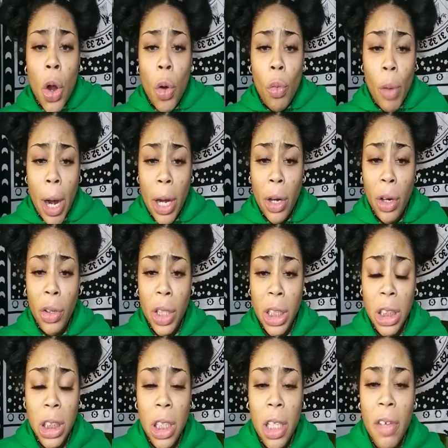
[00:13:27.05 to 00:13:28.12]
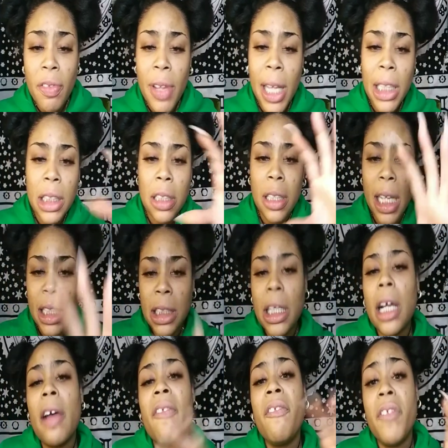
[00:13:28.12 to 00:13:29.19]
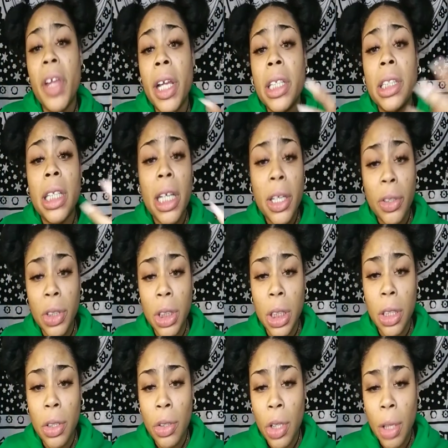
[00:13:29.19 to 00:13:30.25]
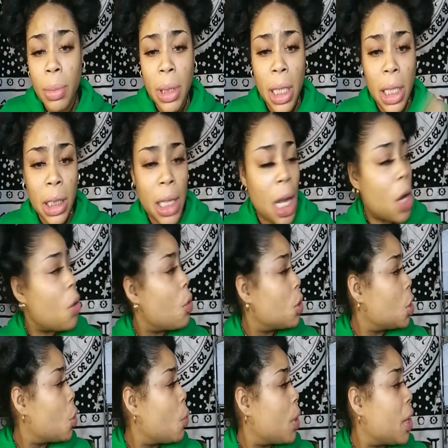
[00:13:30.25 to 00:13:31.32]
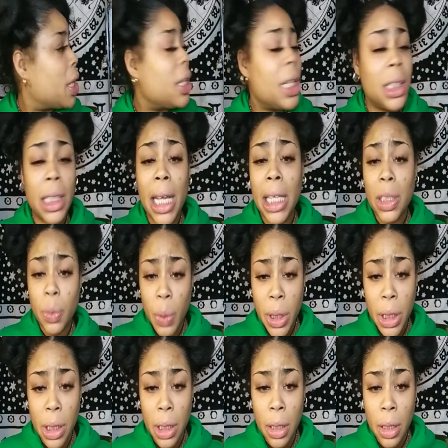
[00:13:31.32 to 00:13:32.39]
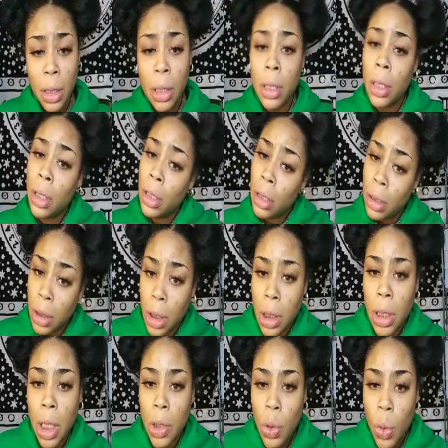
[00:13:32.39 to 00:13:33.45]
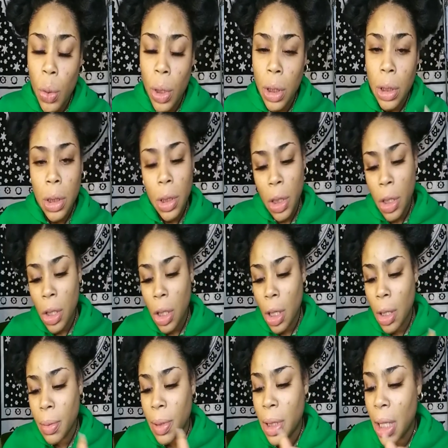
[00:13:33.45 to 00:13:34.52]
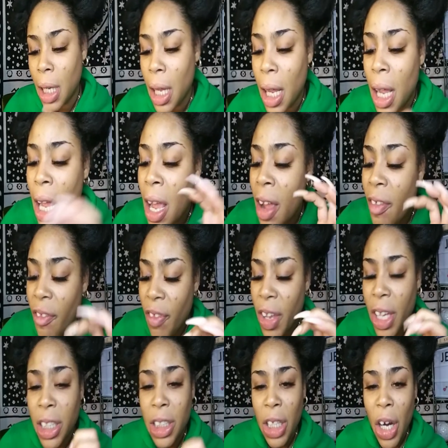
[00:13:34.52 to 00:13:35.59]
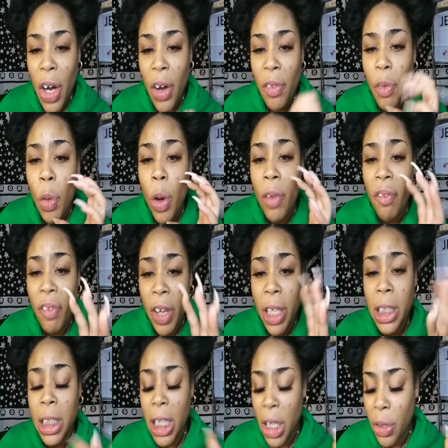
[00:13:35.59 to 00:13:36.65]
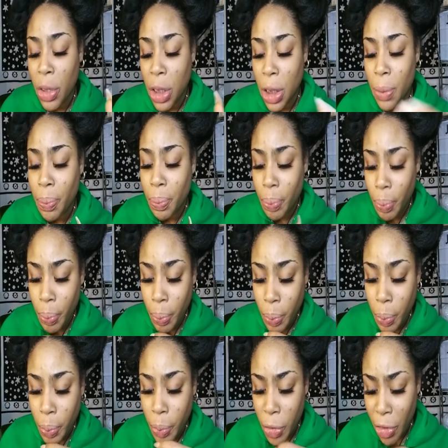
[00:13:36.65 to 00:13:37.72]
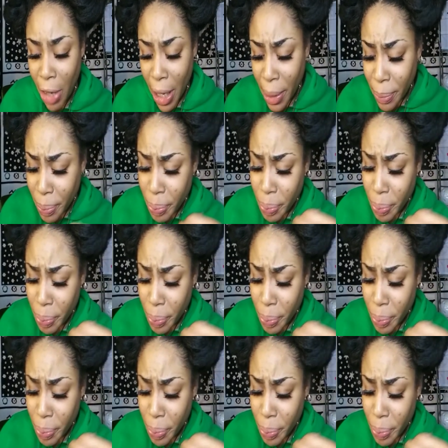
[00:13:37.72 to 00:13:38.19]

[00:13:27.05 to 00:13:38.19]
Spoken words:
right here on this shelf. That's like a fixed energy. You know what I'm saying? It's not going nowhere unless it has a reason. Just like Taurus. You know what I'm saying? Fixed earth, or fixed energy. Right?